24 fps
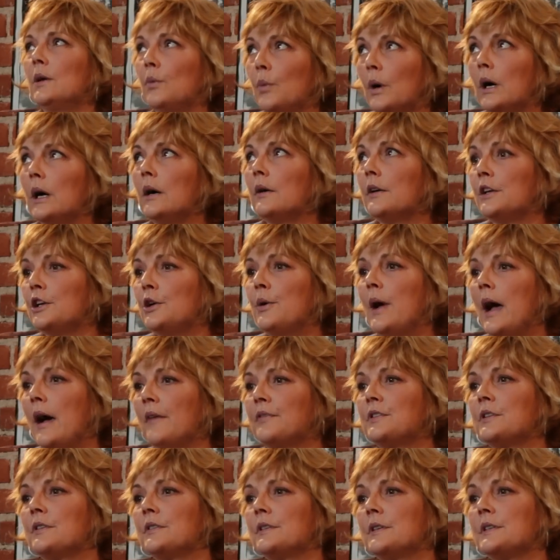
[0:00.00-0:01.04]
Well, you
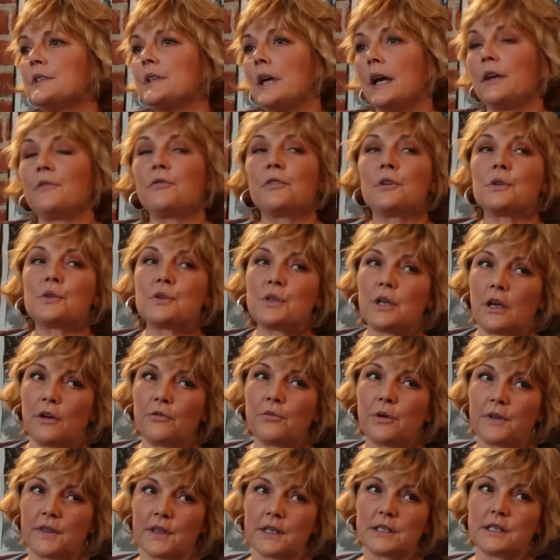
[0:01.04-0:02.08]
have to decide for
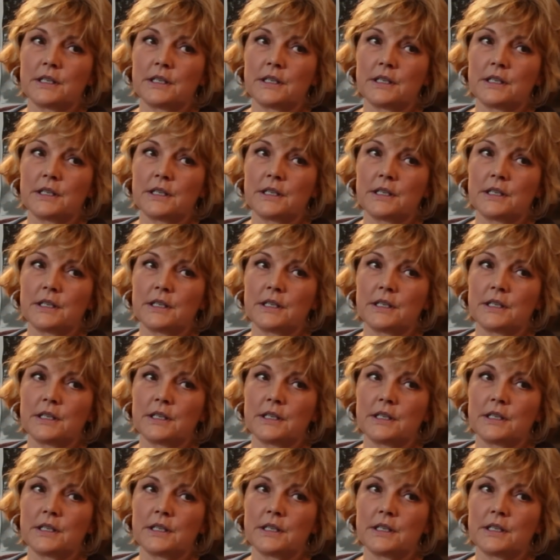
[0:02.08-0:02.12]
yourself what